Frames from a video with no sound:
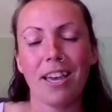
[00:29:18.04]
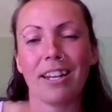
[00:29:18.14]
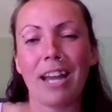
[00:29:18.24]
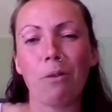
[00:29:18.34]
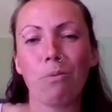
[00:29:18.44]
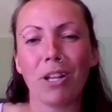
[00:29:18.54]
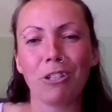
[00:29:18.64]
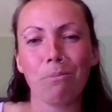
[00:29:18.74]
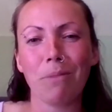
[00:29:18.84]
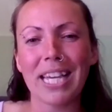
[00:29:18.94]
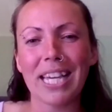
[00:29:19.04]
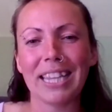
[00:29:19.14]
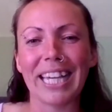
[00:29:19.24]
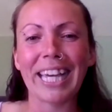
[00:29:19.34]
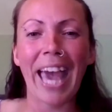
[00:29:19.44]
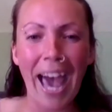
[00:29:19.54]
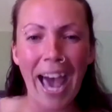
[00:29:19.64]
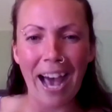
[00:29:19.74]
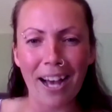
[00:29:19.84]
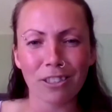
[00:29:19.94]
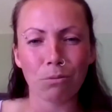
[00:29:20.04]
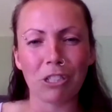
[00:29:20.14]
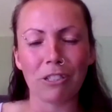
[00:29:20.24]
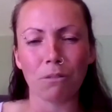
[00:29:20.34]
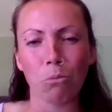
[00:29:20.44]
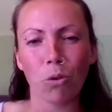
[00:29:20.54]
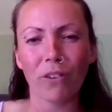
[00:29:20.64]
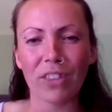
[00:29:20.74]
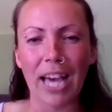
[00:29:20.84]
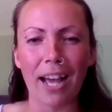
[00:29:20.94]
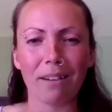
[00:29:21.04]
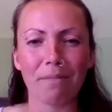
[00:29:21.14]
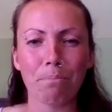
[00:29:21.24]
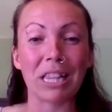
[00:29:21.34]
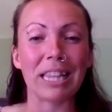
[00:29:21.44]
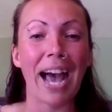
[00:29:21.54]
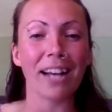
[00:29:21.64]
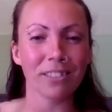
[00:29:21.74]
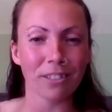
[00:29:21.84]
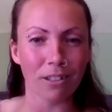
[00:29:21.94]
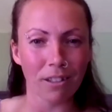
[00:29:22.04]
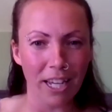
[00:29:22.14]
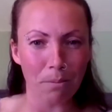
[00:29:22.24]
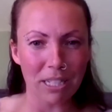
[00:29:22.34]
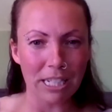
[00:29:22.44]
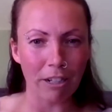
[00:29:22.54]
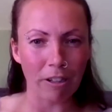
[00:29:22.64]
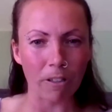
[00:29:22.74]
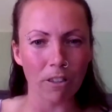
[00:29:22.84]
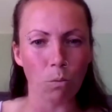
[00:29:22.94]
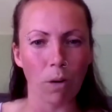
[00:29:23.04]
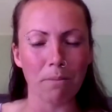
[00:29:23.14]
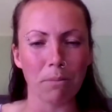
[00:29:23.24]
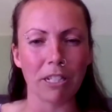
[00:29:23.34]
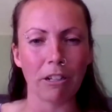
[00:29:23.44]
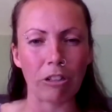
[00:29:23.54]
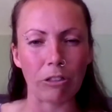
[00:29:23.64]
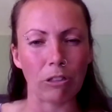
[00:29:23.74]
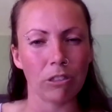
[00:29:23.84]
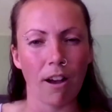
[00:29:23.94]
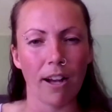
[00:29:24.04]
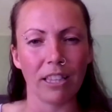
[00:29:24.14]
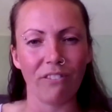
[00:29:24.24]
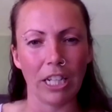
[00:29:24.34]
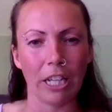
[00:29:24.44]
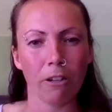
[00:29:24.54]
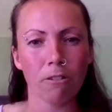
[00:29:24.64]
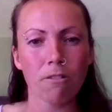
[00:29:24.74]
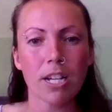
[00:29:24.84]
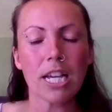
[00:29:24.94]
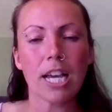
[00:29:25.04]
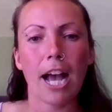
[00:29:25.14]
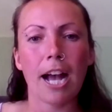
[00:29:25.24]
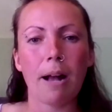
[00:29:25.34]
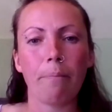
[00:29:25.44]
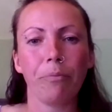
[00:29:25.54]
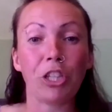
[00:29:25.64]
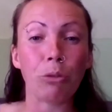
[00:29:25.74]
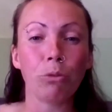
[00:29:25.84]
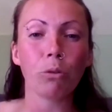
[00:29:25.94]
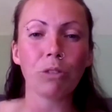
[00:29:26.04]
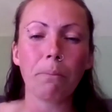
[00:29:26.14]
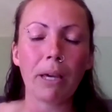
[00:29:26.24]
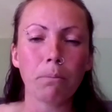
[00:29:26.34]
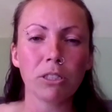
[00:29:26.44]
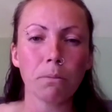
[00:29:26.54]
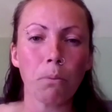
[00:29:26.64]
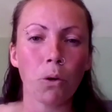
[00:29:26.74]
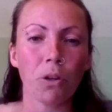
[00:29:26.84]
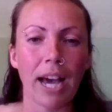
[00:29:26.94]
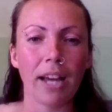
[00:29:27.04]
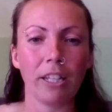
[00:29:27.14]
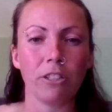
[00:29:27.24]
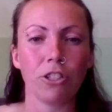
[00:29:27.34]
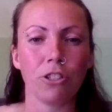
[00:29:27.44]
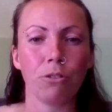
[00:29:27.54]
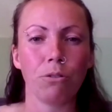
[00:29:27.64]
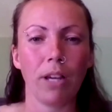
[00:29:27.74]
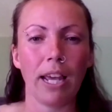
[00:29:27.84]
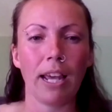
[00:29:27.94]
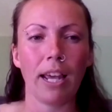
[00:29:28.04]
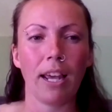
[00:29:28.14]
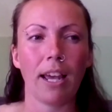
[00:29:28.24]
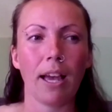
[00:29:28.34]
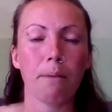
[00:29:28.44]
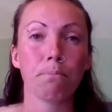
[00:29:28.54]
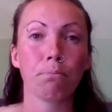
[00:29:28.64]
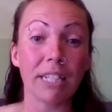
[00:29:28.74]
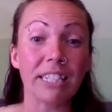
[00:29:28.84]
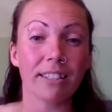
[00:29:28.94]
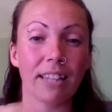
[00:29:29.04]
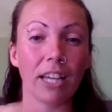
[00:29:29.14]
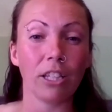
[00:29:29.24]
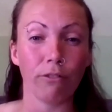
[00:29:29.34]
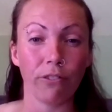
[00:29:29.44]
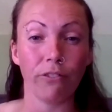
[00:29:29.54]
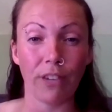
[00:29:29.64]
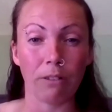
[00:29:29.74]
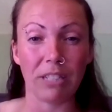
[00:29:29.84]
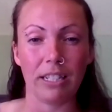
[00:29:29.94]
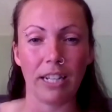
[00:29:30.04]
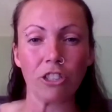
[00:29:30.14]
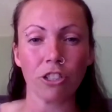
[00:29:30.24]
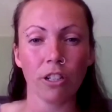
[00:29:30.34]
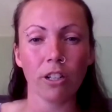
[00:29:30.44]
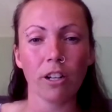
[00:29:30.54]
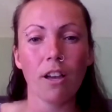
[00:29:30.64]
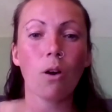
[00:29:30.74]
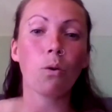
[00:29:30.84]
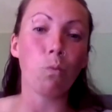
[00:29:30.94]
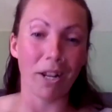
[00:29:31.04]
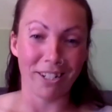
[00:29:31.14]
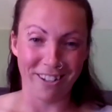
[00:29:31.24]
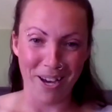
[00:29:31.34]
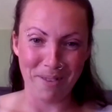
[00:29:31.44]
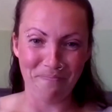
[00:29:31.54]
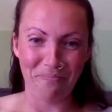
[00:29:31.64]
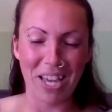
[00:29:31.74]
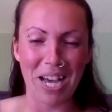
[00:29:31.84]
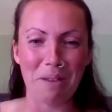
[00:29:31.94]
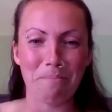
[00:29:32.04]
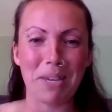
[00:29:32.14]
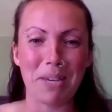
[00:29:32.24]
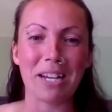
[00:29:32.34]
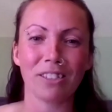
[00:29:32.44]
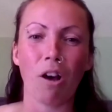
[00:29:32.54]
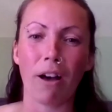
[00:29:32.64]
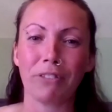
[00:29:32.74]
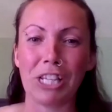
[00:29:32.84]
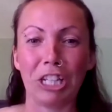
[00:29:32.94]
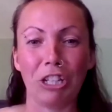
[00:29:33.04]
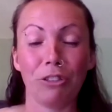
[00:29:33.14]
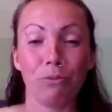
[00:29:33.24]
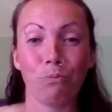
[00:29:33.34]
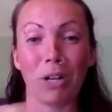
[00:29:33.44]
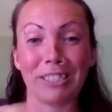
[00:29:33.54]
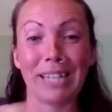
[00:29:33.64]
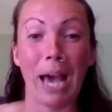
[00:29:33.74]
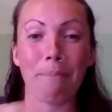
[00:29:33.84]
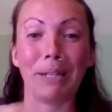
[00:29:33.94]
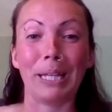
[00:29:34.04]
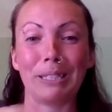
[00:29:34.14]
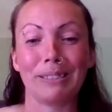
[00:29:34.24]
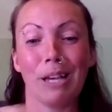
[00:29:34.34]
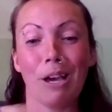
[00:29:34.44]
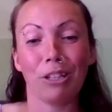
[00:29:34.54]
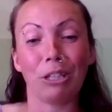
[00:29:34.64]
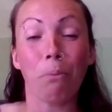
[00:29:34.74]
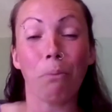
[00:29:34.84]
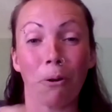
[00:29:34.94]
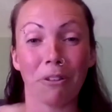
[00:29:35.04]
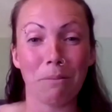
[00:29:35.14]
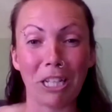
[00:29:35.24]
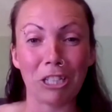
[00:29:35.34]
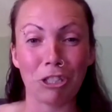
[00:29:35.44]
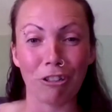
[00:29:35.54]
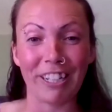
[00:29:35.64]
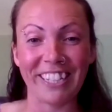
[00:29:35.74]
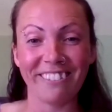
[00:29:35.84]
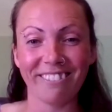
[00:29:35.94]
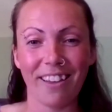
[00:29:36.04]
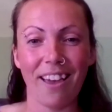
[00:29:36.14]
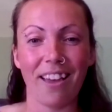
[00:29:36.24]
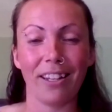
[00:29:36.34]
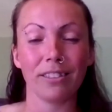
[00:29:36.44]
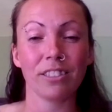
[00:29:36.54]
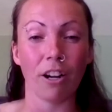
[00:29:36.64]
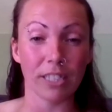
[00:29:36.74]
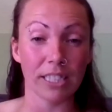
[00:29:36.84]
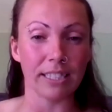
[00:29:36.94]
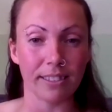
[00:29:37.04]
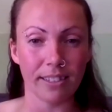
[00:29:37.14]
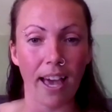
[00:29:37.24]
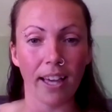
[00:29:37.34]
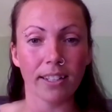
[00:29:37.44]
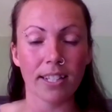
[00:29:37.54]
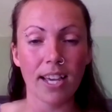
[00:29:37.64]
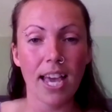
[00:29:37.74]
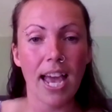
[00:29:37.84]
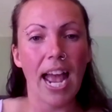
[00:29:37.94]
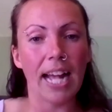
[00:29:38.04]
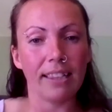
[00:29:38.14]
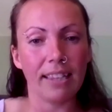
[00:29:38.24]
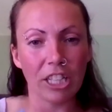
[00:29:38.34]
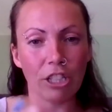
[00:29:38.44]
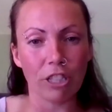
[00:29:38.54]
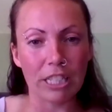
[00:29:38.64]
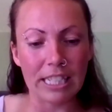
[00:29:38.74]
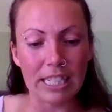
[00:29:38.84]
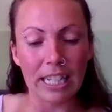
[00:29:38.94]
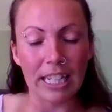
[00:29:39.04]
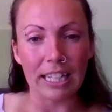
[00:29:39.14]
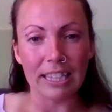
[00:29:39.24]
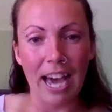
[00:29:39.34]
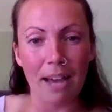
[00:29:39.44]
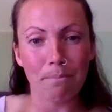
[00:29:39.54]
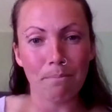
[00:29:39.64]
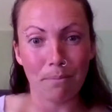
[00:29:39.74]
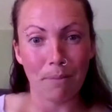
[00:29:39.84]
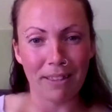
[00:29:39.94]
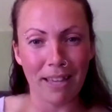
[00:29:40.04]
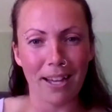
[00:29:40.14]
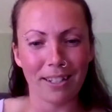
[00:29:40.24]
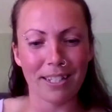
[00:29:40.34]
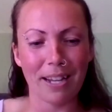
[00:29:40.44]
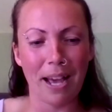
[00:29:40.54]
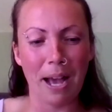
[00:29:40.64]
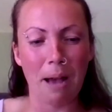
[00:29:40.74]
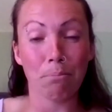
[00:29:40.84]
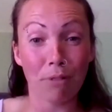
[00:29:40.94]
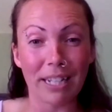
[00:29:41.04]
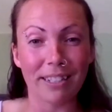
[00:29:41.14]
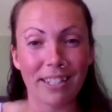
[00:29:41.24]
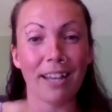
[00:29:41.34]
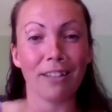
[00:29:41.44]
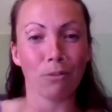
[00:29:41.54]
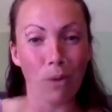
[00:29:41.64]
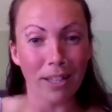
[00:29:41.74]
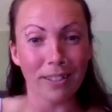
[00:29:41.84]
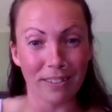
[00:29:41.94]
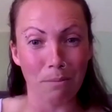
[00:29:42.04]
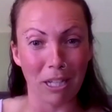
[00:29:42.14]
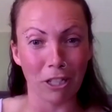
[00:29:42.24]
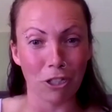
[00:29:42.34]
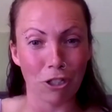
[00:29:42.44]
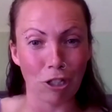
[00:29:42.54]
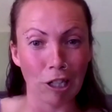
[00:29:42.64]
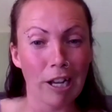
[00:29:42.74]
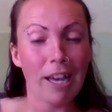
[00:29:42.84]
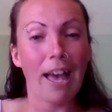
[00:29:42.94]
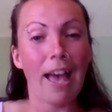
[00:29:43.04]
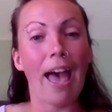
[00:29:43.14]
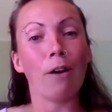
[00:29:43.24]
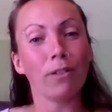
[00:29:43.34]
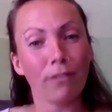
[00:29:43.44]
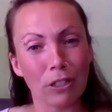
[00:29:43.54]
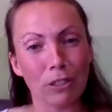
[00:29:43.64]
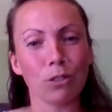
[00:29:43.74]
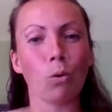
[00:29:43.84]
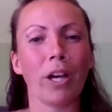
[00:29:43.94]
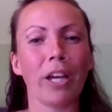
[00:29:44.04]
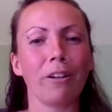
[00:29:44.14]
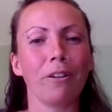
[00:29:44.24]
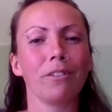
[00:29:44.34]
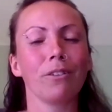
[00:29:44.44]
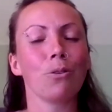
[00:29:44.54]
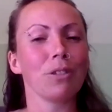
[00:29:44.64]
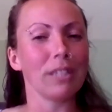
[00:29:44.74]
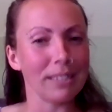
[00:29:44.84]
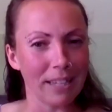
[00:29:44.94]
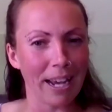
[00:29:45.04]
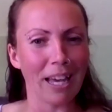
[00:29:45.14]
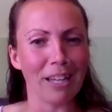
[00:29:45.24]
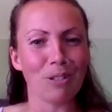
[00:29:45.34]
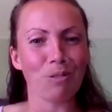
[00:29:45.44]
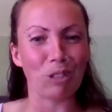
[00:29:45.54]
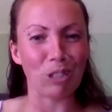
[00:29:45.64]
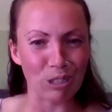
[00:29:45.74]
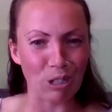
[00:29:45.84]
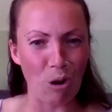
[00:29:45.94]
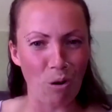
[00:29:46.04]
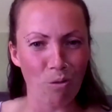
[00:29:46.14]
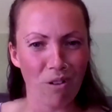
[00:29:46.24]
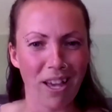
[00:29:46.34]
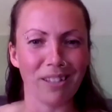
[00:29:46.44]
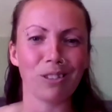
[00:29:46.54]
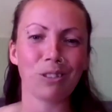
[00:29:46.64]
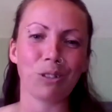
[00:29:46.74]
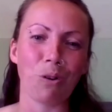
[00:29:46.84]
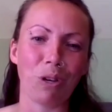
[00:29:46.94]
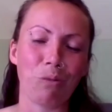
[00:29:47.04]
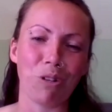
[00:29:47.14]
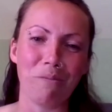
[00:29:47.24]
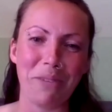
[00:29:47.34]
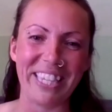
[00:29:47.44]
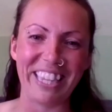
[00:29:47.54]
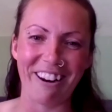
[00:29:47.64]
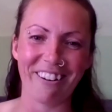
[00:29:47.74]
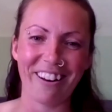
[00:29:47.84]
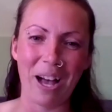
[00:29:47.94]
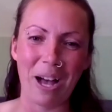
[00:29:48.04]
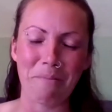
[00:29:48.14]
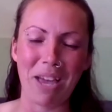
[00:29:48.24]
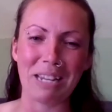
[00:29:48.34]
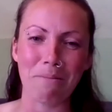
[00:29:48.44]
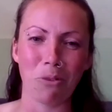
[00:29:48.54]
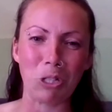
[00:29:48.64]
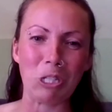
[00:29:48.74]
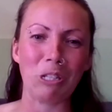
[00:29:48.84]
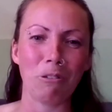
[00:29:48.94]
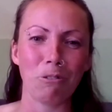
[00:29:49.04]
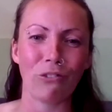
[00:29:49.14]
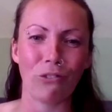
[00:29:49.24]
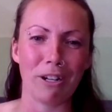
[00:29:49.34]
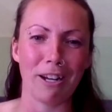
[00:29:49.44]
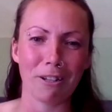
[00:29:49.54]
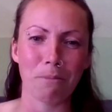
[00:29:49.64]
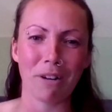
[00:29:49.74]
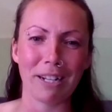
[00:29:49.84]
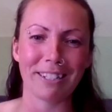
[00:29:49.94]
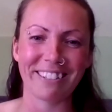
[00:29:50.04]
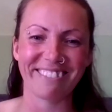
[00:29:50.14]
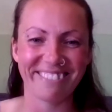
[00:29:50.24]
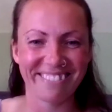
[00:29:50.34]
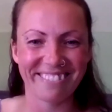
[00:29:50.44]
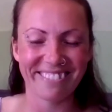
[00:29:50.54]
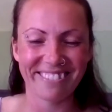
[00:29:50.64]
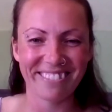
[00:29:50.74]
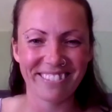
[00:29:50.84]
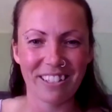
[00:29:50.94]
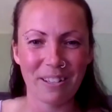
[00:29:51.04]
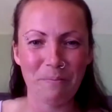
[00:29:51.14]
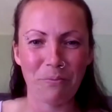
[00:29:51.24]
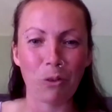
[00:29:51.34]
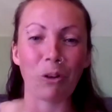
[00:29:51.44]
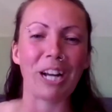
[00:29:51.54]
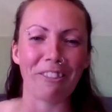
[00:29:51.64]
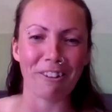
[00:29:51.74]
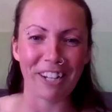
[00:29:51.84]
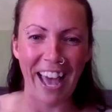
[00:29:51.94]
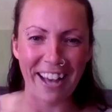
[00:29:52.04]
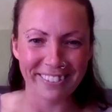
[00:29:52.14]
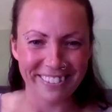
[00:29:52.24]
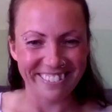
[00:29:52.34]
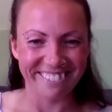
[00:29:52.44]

Now, when you're making the cast, which is more of that plaster like material, the white material you saw in the video, um, you would only be able to pour that into a print that you've found in nature one time um, because often it, what's happening is you pour the mixture in and it starts to set and then you're digging that that uh, print as well as the mixture out of the soil or the sand or the snow. And so it wouldn't be there um, anymore to use for another print or another cast.